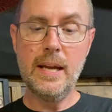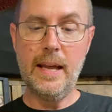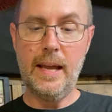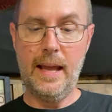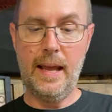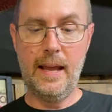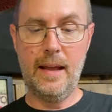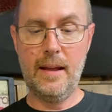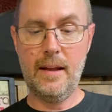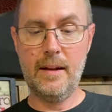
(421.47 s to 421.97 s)

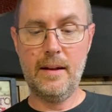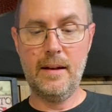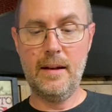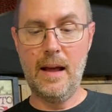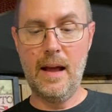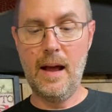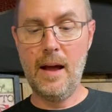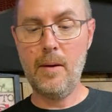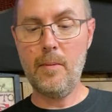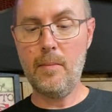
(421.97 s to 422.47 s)
And
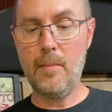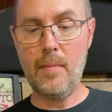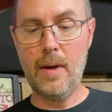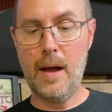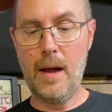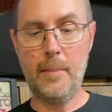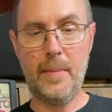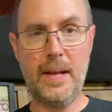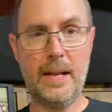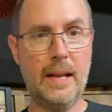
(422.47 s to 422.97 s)

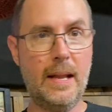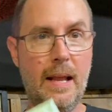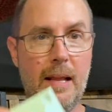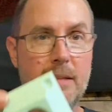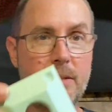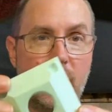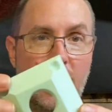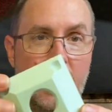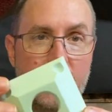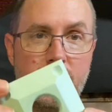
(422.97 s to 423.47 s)
I mean,
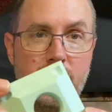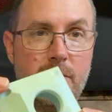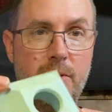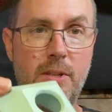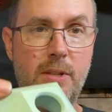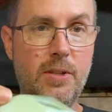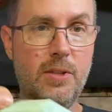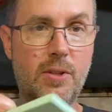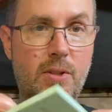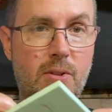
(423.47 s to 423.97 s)
it's
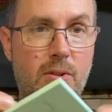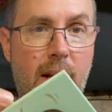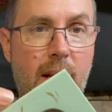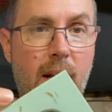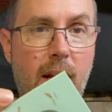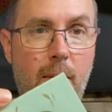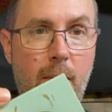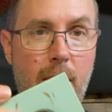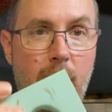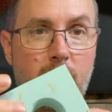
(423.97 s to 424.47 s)
just straight
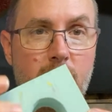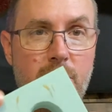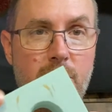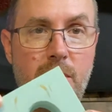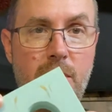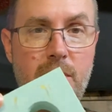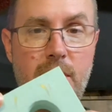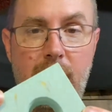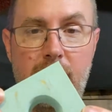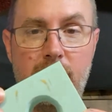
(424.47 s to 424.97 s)
up. It was
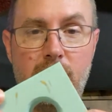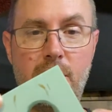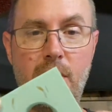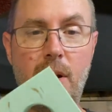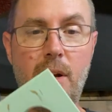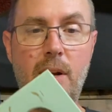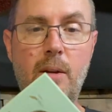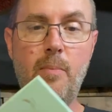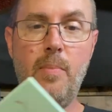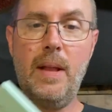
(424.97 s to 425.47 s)
just a
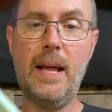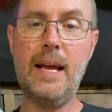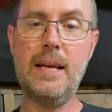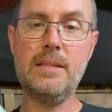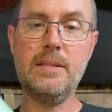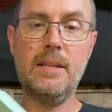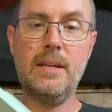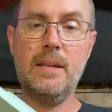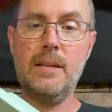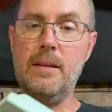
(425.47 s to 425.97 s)
chunk of
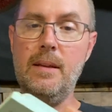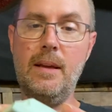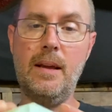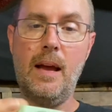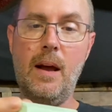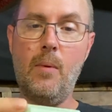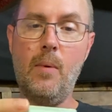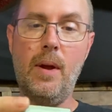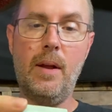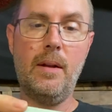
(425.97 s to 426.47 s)
plastic that I
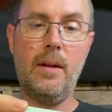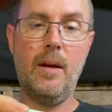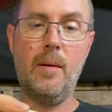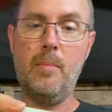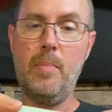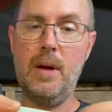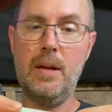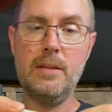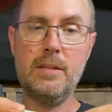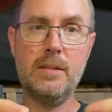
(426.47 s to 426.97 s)
wound up
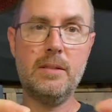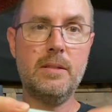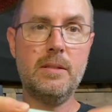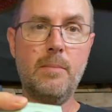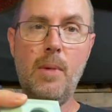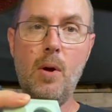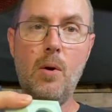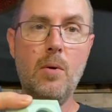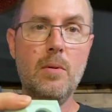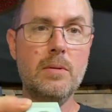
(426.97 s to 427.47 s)
punching some
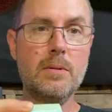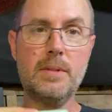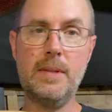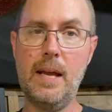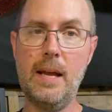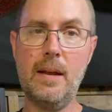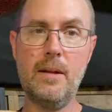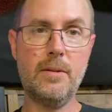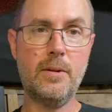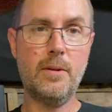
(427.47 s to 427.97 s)
holes
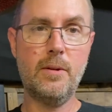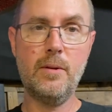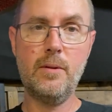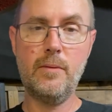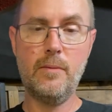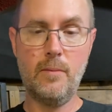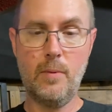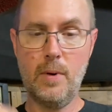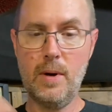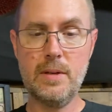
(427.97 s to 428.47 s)
down through
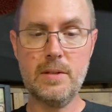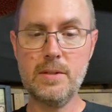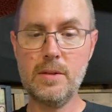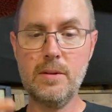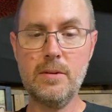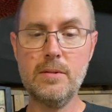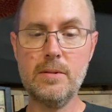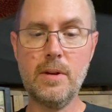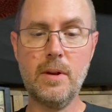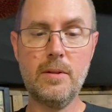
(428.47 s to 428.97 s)
where your
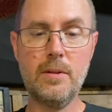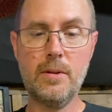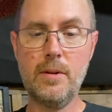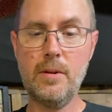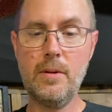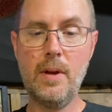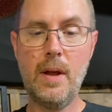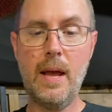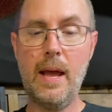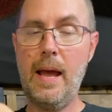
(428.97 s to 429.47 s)
screws go
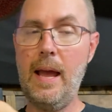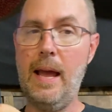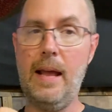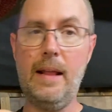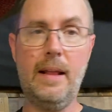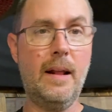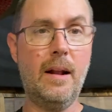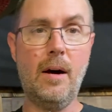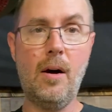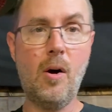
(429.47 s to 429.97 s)
through, and
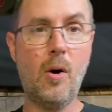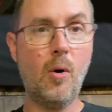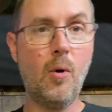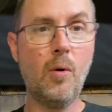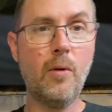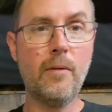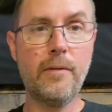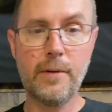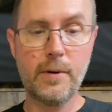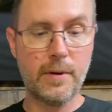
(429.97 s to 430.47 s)
then a
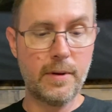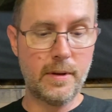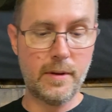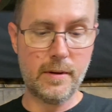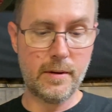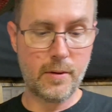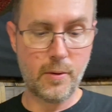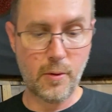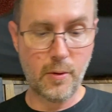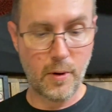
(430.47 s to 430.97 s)
hole for the
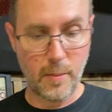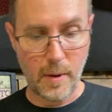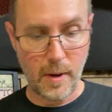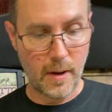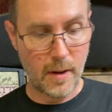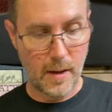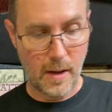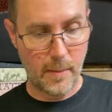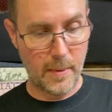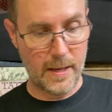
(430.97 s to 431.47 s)
core
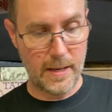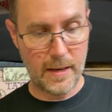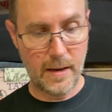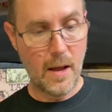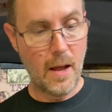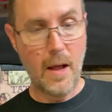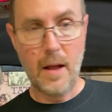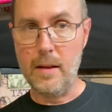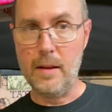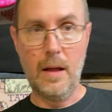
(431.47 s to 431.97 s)
ball. I mean,
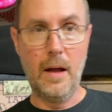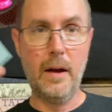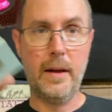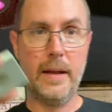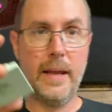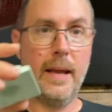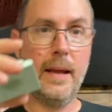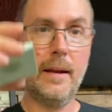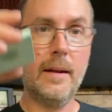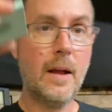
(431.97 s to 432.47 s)

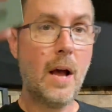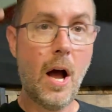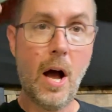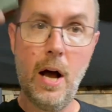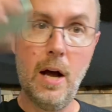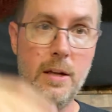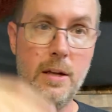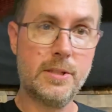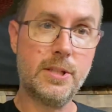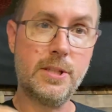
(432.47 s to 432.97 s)
again,
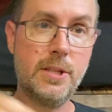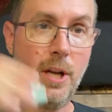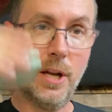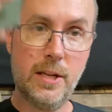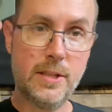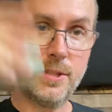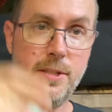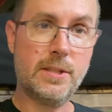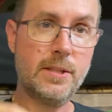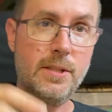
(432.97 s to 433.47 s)
a
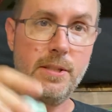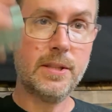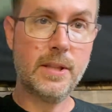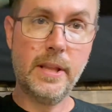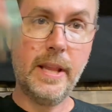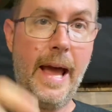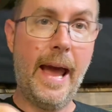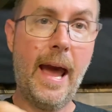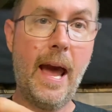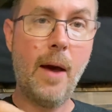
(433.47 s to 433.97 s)

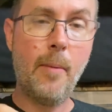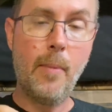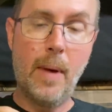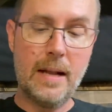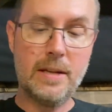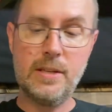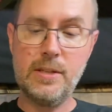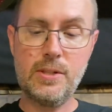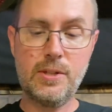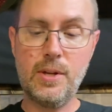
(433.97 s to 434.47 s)
slab. I
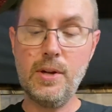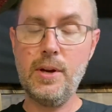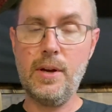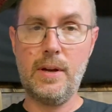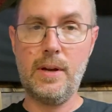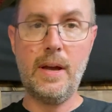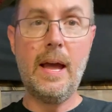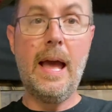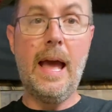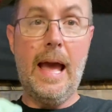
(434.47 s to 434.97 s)
just
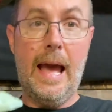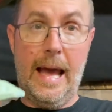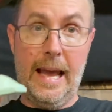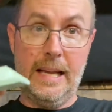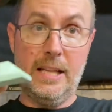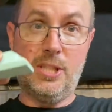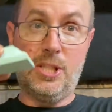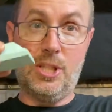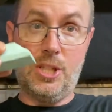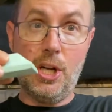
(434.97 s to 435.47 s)
took a
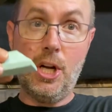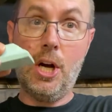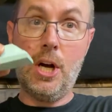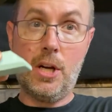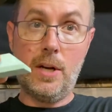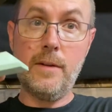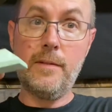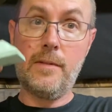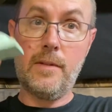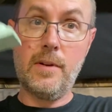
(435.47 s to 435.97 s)
chunk
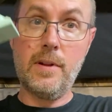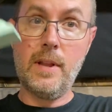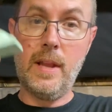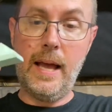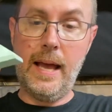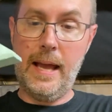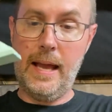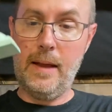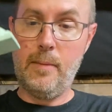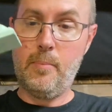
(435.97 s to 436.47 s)
of
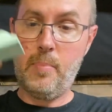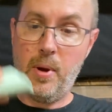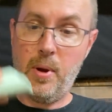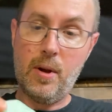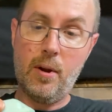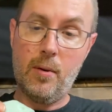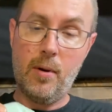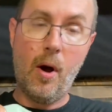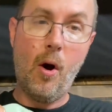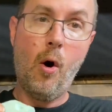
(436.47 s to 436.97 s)
clay, put
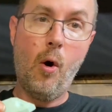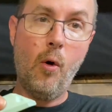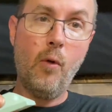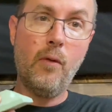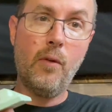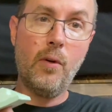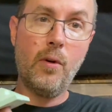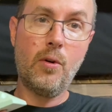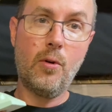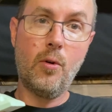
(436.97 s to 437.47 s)
it
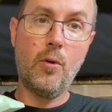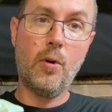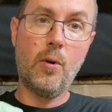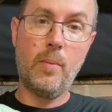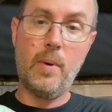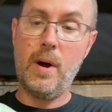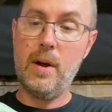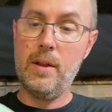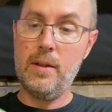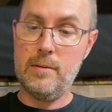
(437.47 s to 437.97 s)
over a core
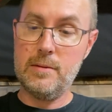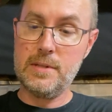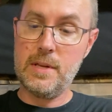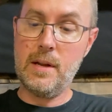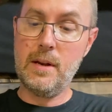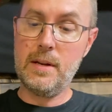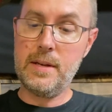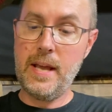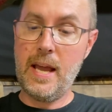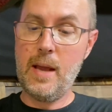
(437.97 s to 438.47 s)
ball that was
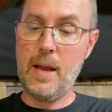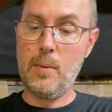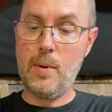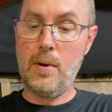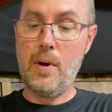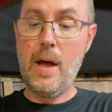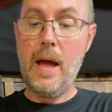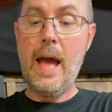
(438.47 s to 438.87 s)
on a table,